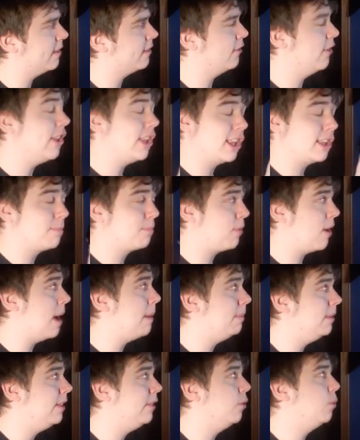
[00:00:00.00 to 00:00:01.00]
So this is
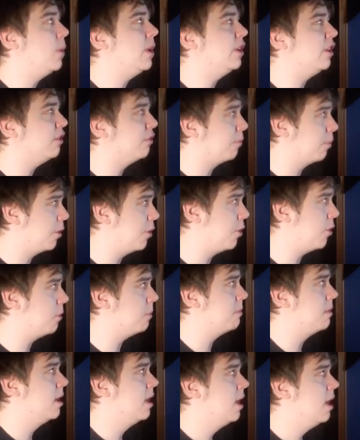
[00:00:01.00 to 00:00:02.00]
probably Luigi's
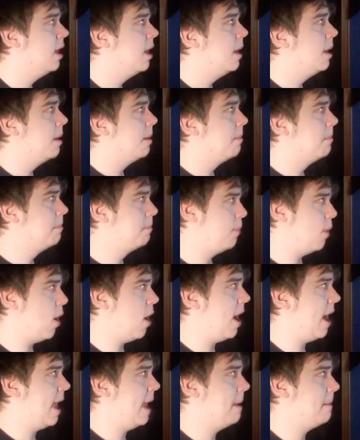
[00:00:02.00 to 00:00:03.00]
room,
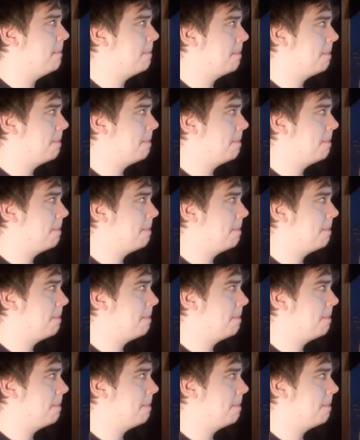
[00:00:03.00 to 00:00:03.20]
but